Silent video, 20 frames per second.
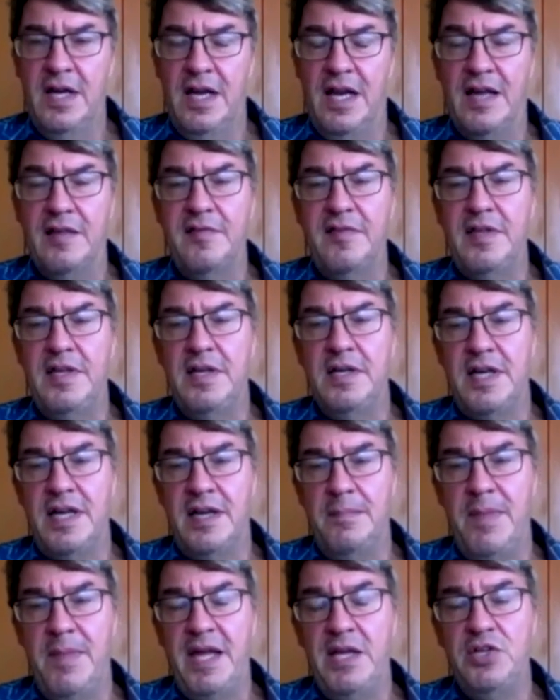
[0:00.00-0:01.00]
last year
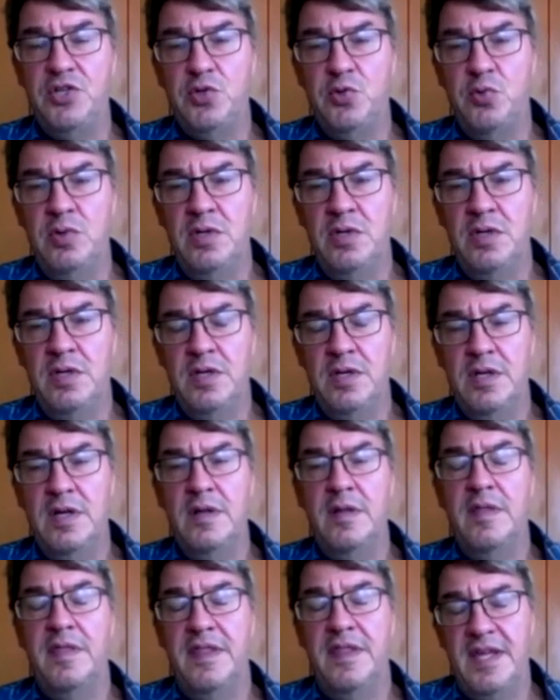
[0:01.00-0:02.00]
in May-June,
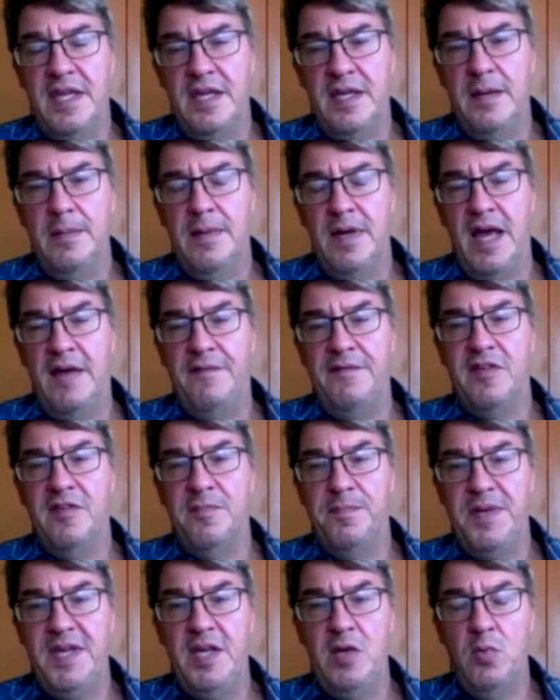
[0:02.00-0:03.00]
the
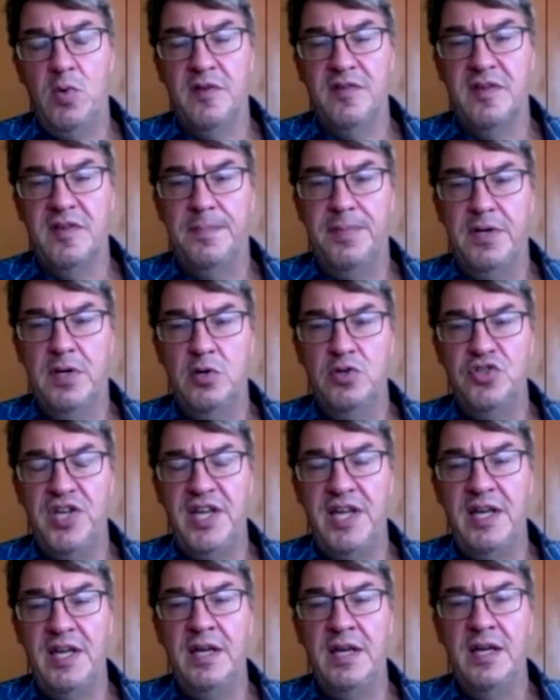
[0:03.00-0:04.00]
FSP was
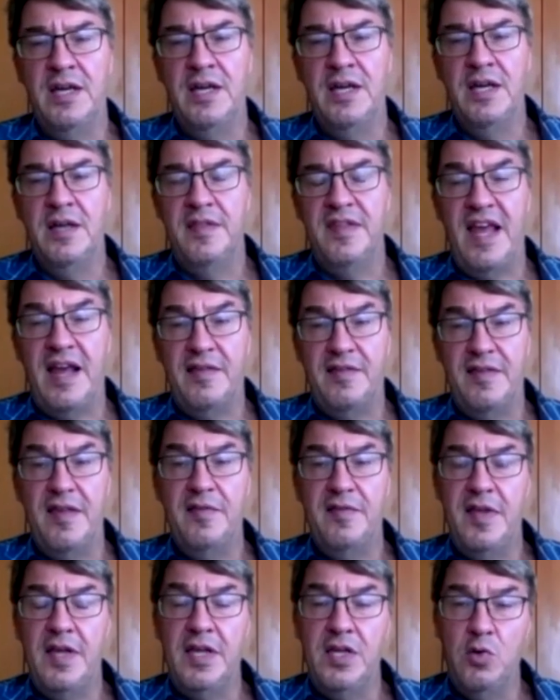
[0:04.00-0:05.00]
approaching the
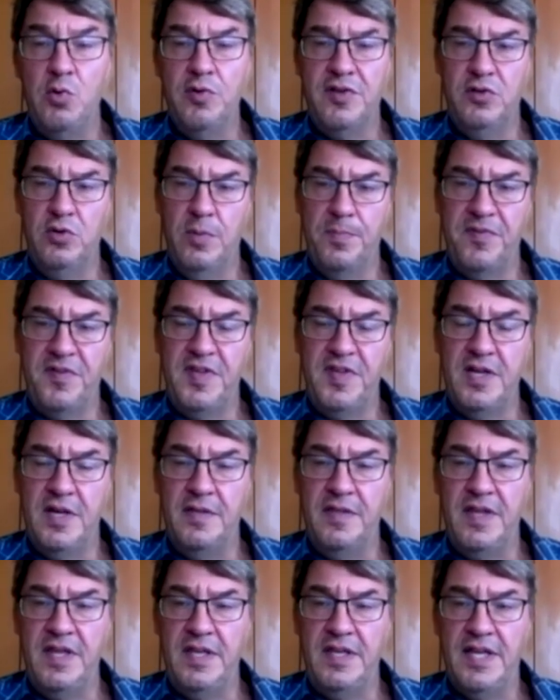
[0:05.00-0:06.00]
existing youth groups here
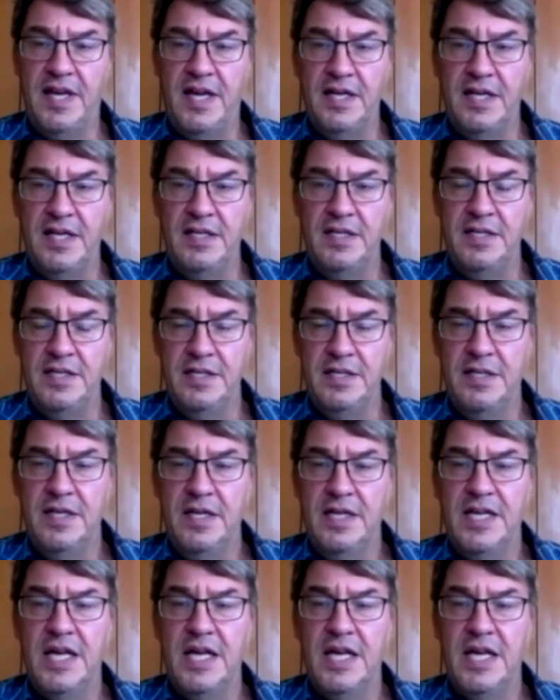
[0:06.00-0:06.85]
in the target